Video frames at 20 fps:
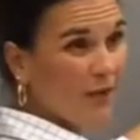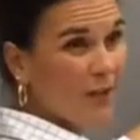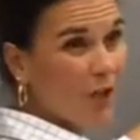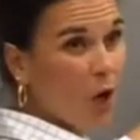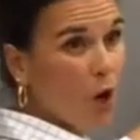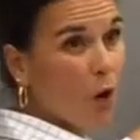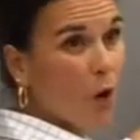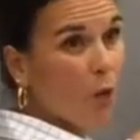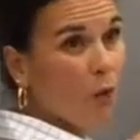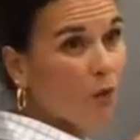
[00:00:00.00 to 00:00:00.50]
with
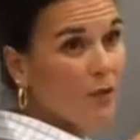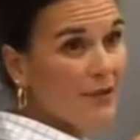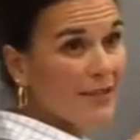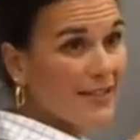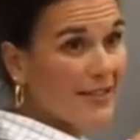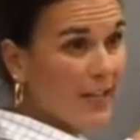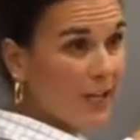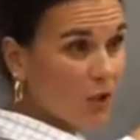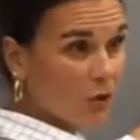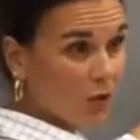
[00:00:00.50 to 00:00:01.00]
no
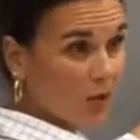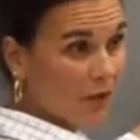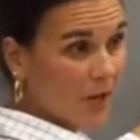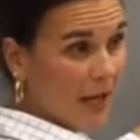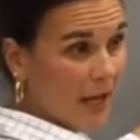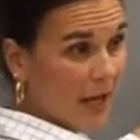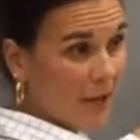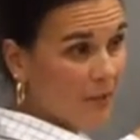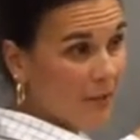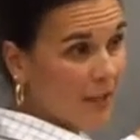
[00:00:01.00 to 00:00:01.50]
scheduled
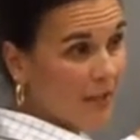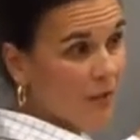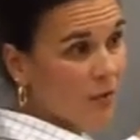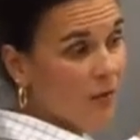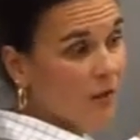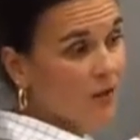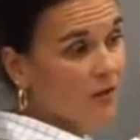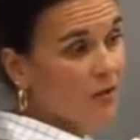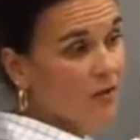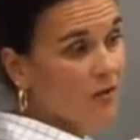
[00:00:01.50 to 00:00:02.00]
lab
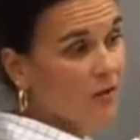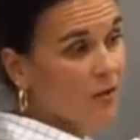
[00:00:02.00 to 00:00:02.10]
next week,